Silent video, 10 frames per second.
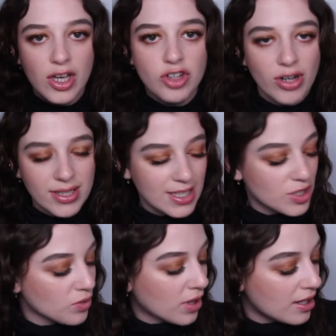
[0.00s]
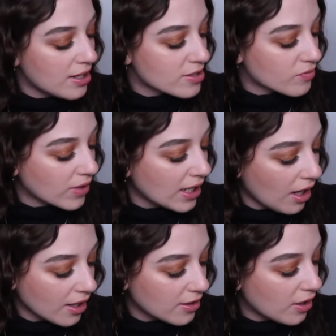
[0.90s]
transitional colours. Really
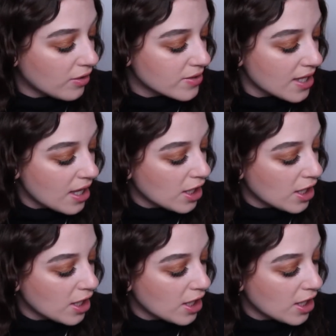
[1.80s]
like those.